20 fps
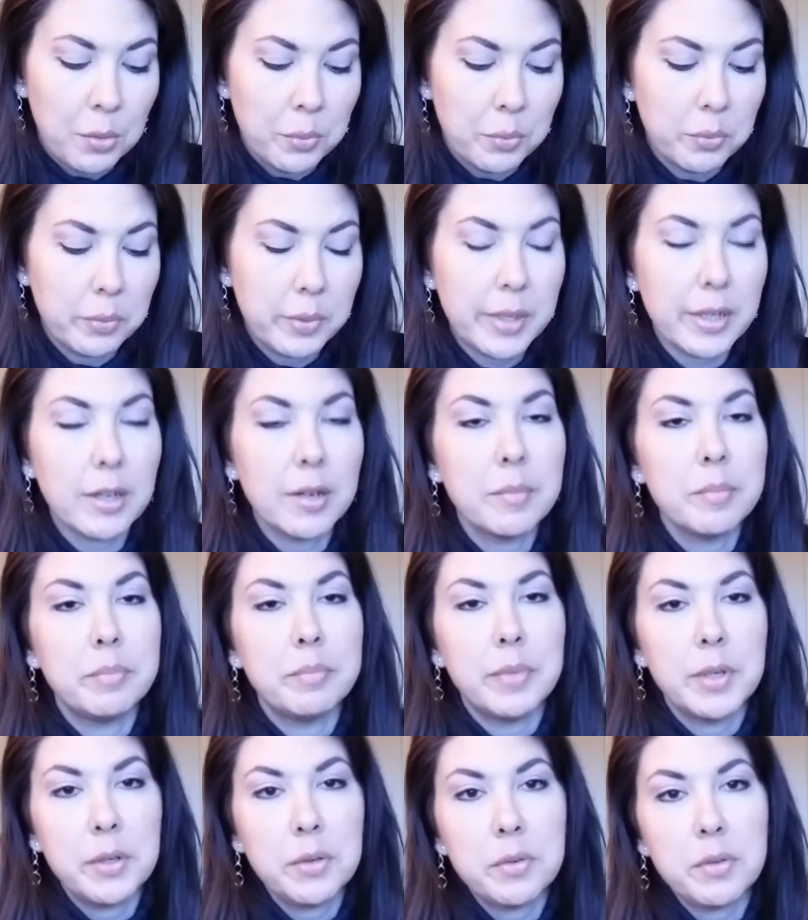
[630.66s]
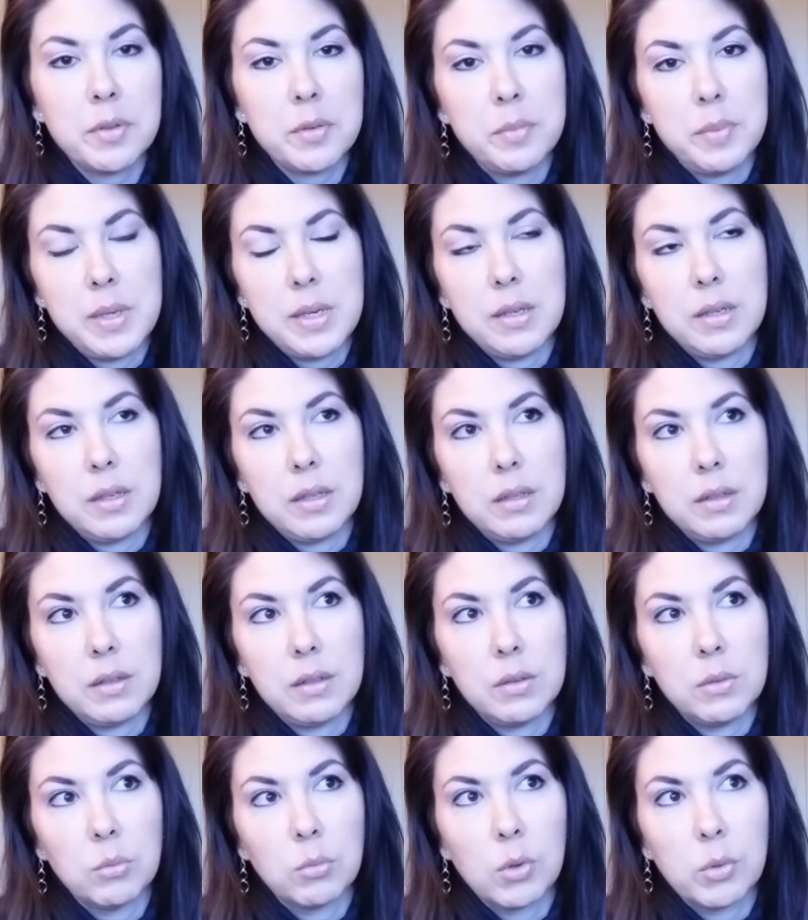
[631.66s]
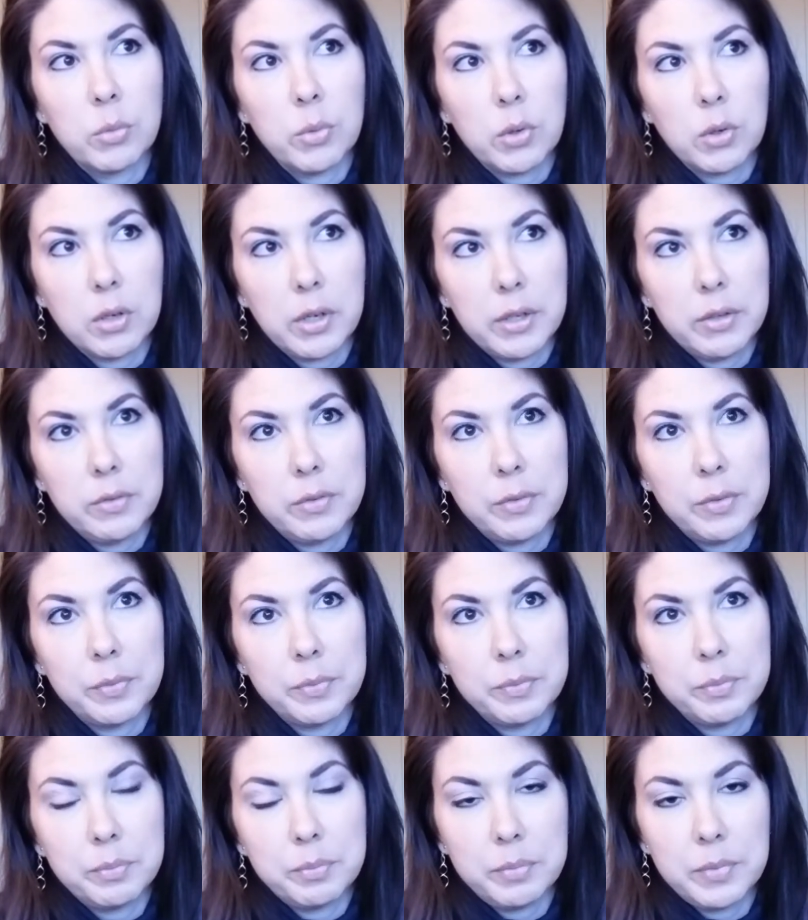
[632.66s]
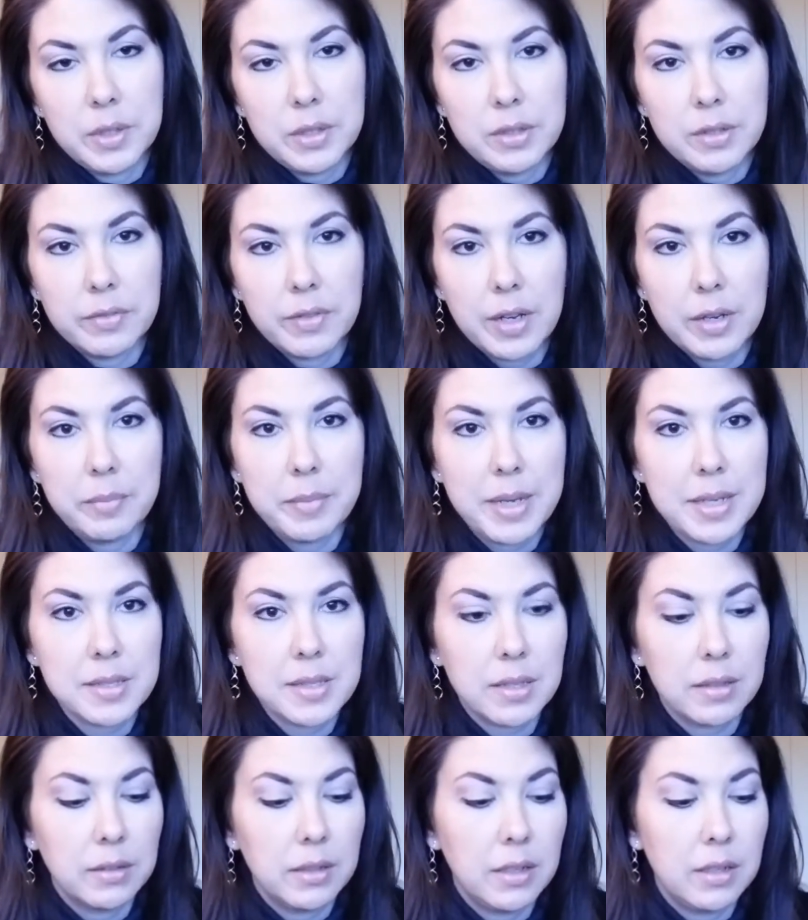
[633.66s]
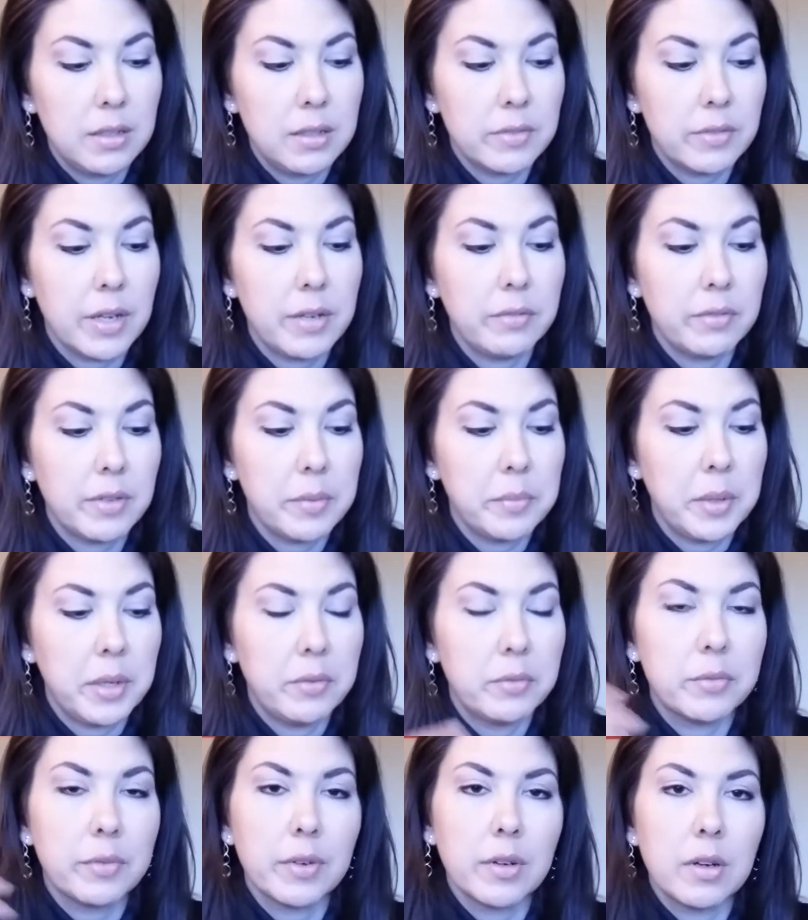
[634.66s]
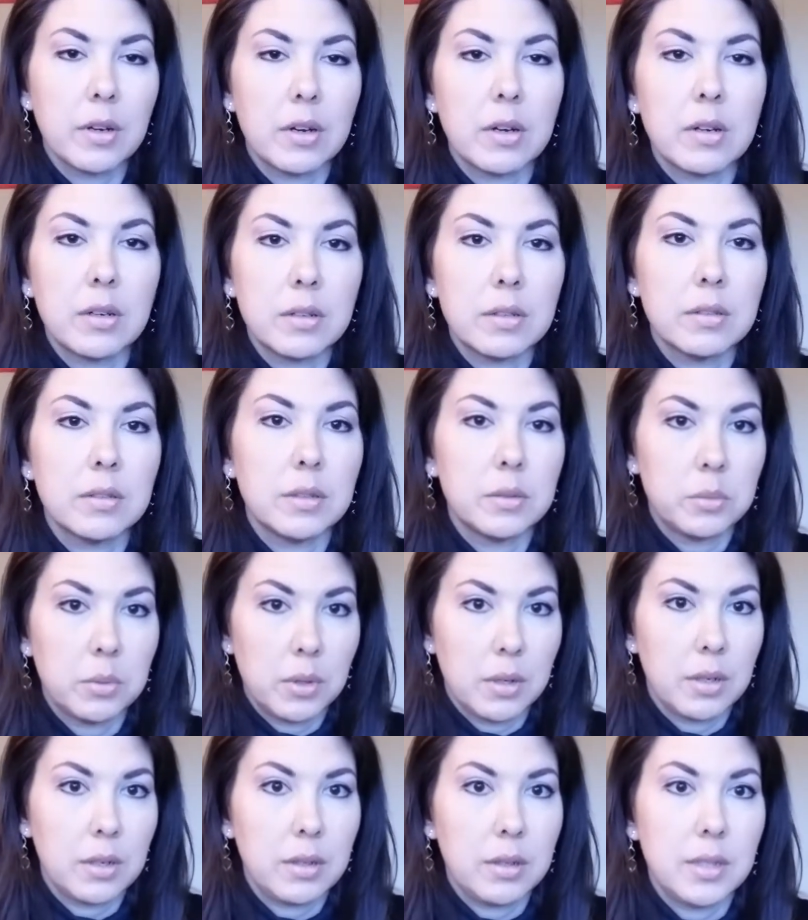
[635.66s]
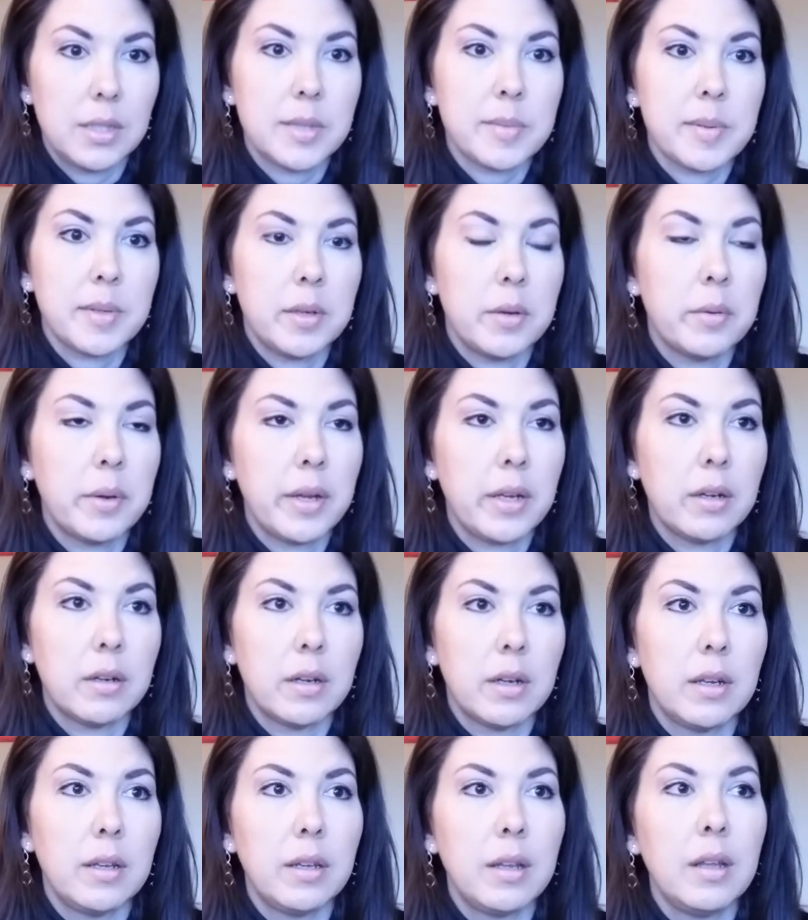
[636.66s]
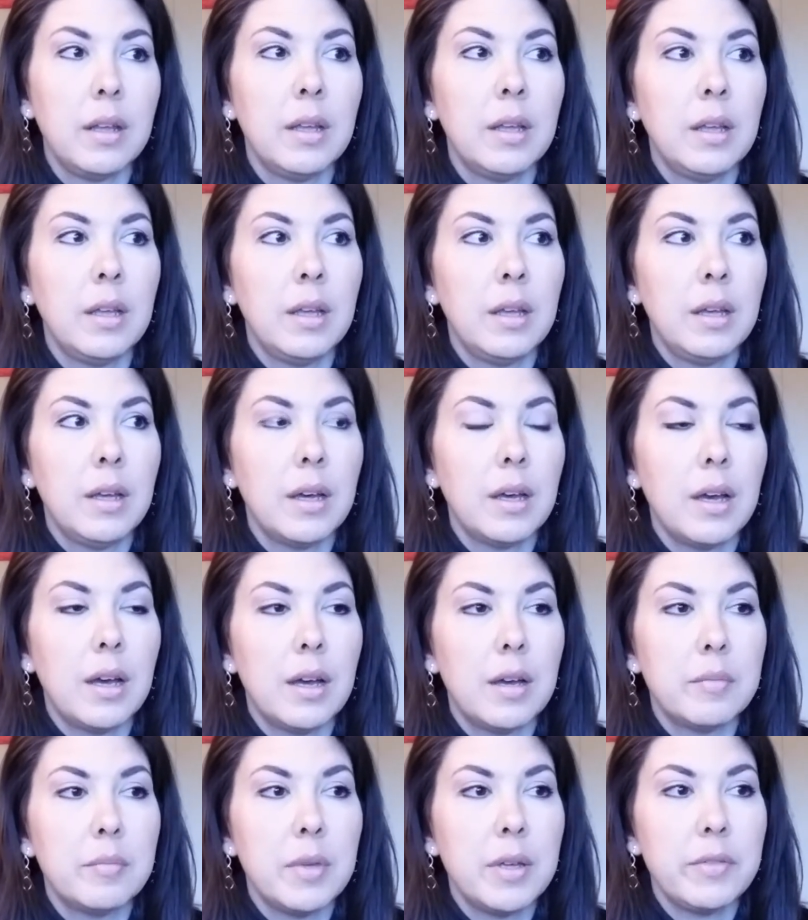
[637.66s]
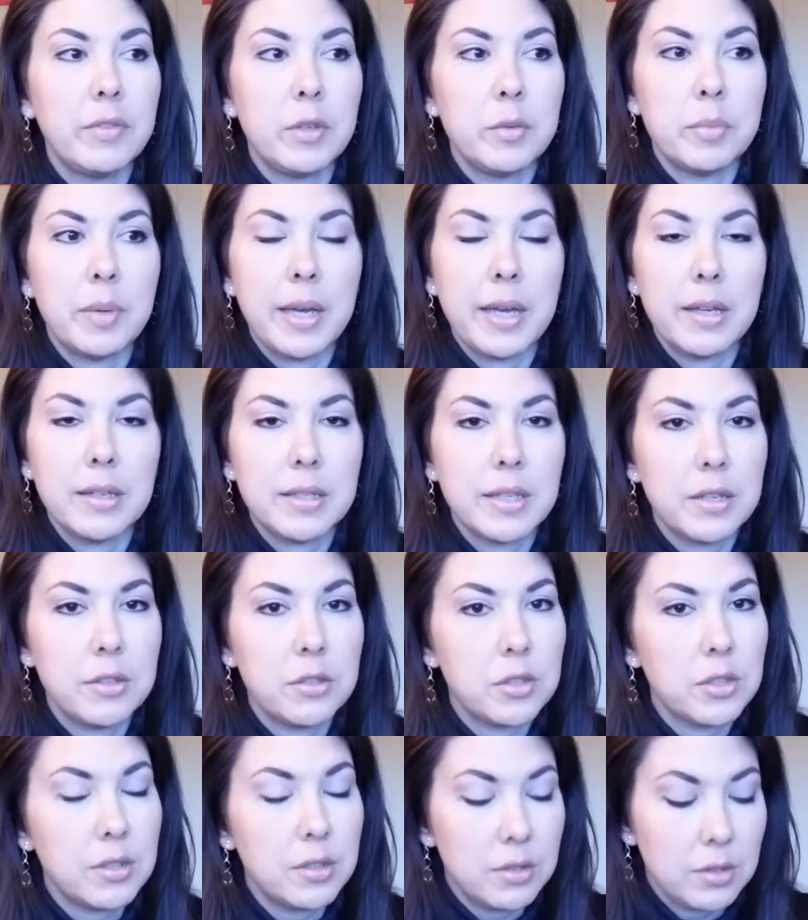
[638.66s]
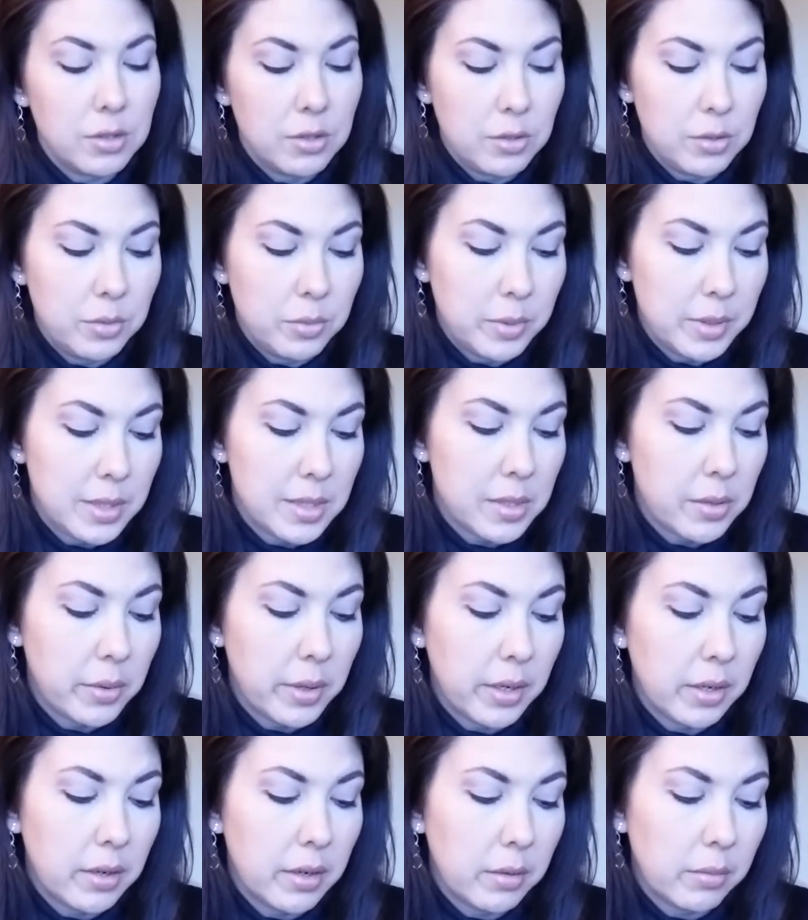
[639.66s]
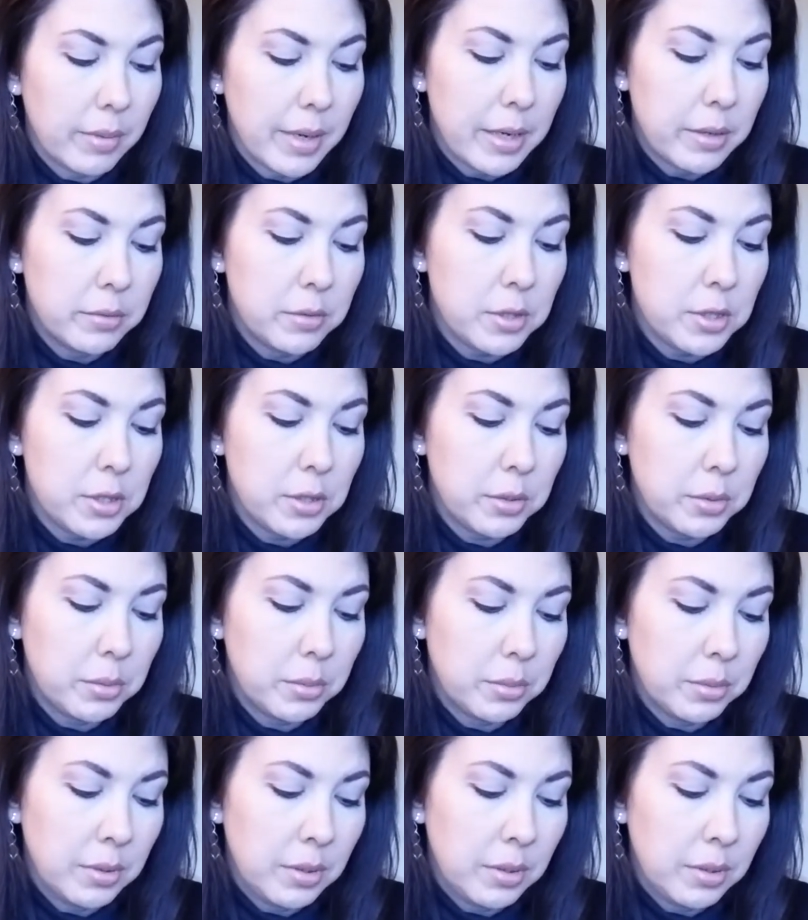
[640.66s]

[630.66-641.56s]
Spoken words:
we are both being rewarded, the divine masculine and divine feminine, for all the work that's been going on. If you pay attention to what's going on around you,